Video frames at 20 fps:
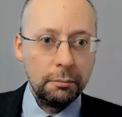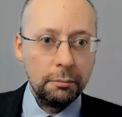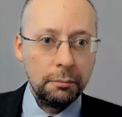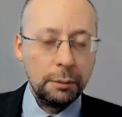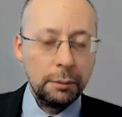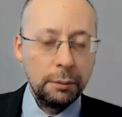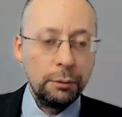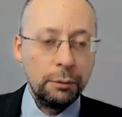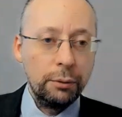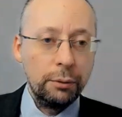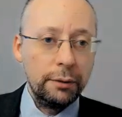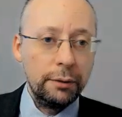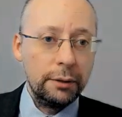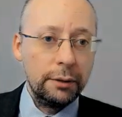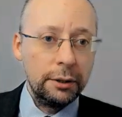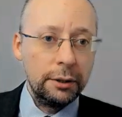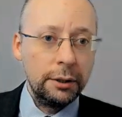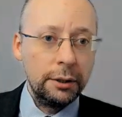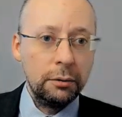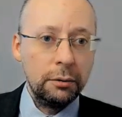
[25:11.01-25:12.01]
Maybe with
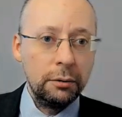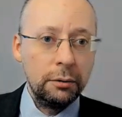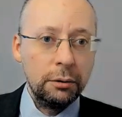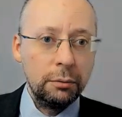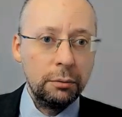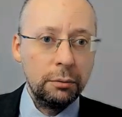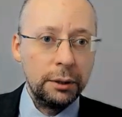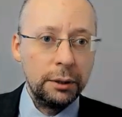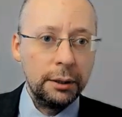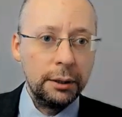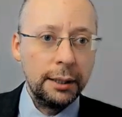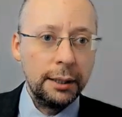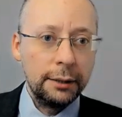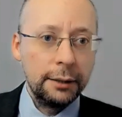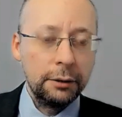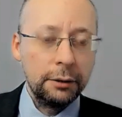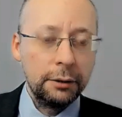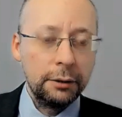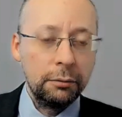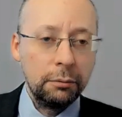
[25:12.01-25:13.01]
this deal, they will get
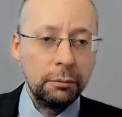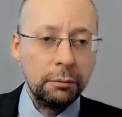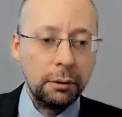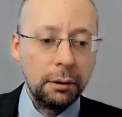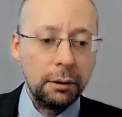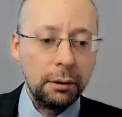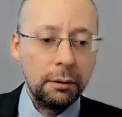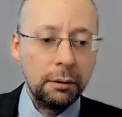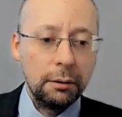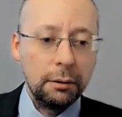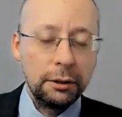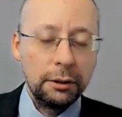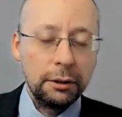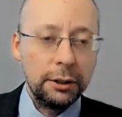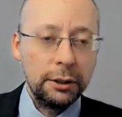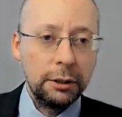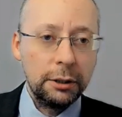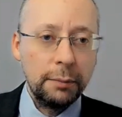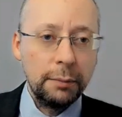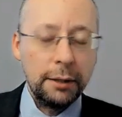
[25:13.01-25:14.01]
it in
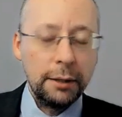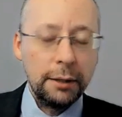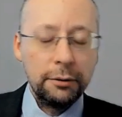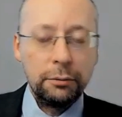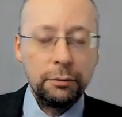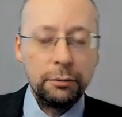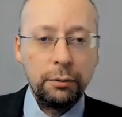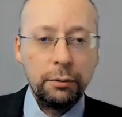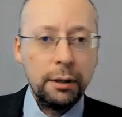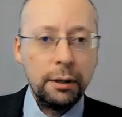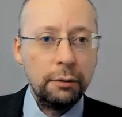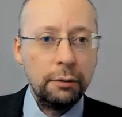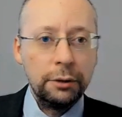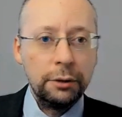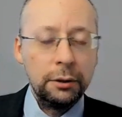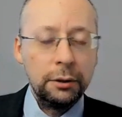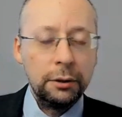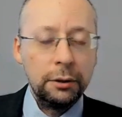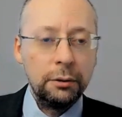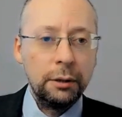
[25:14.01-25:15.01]
6 months. Without the
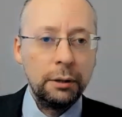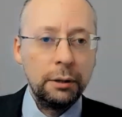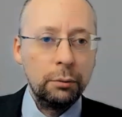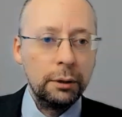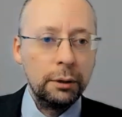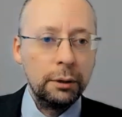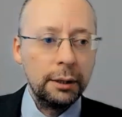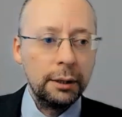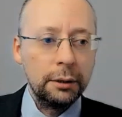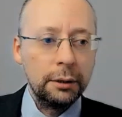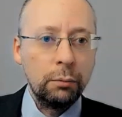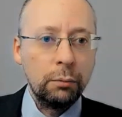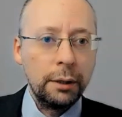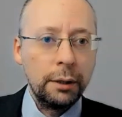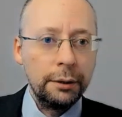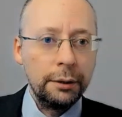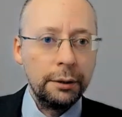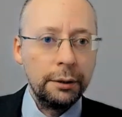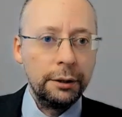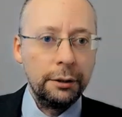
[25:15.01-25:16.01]
deal, they will get it in
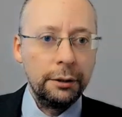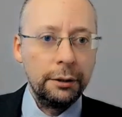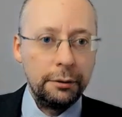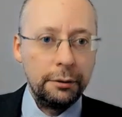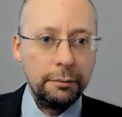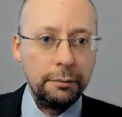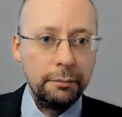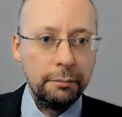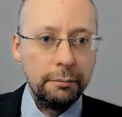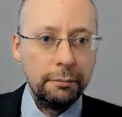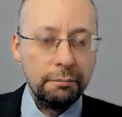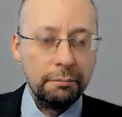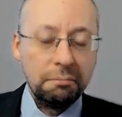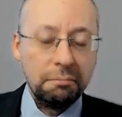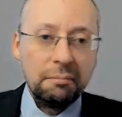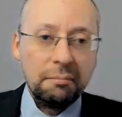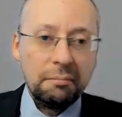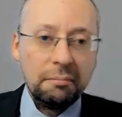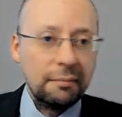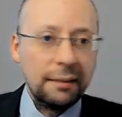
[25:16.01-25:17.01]
1 year.
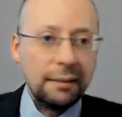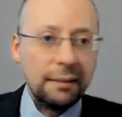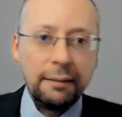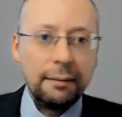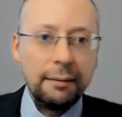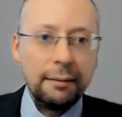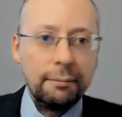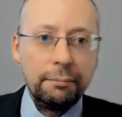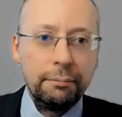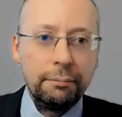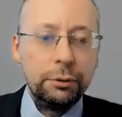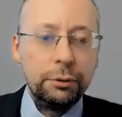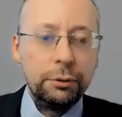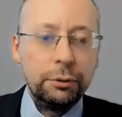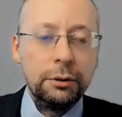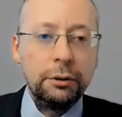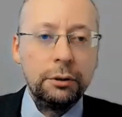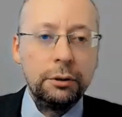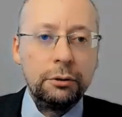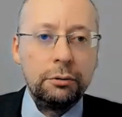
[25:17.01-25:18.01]

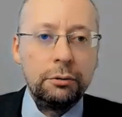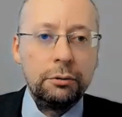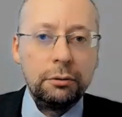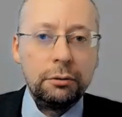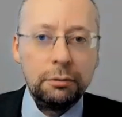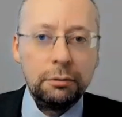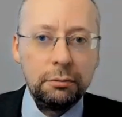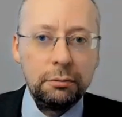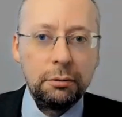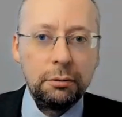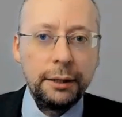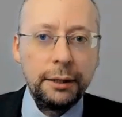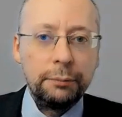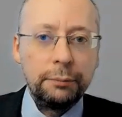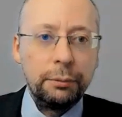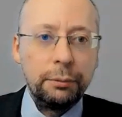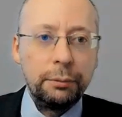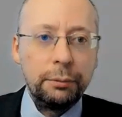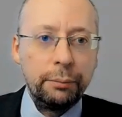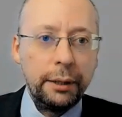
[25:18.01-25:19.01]
Putin is
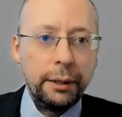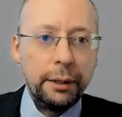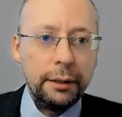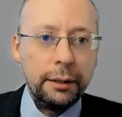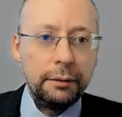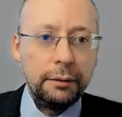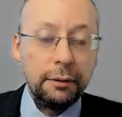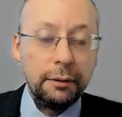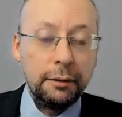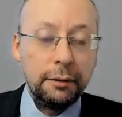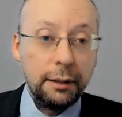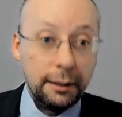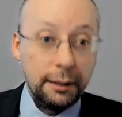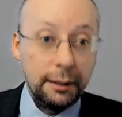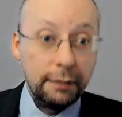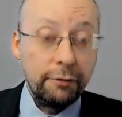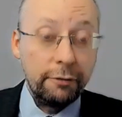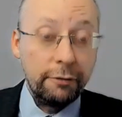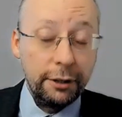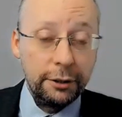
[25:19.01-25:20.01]
quite prepared,
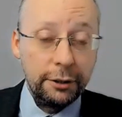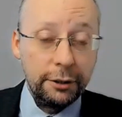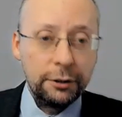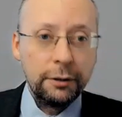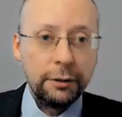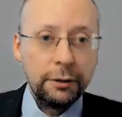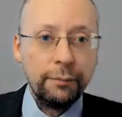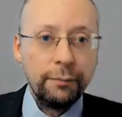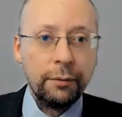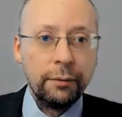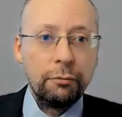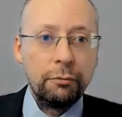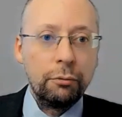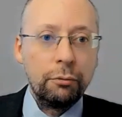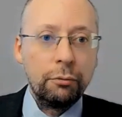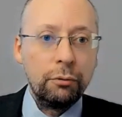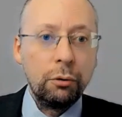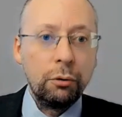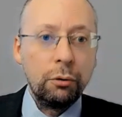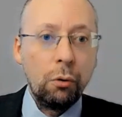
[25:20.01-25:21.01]
he thinks,
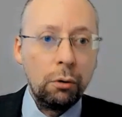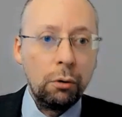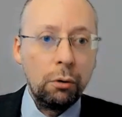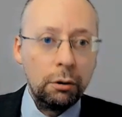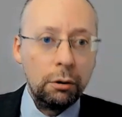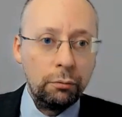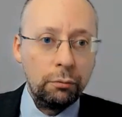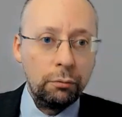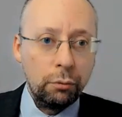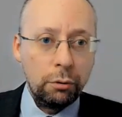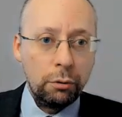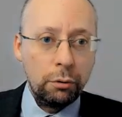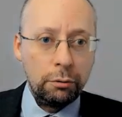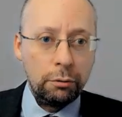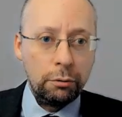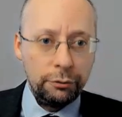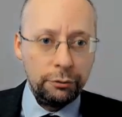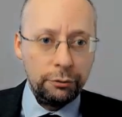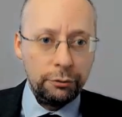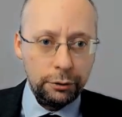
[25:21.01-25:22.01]
for a long war of
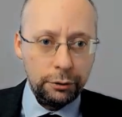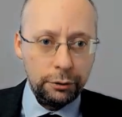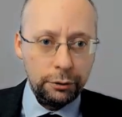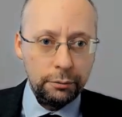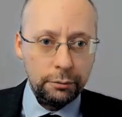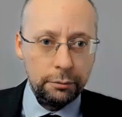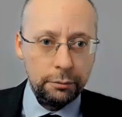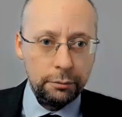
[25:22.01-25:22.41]
attrition.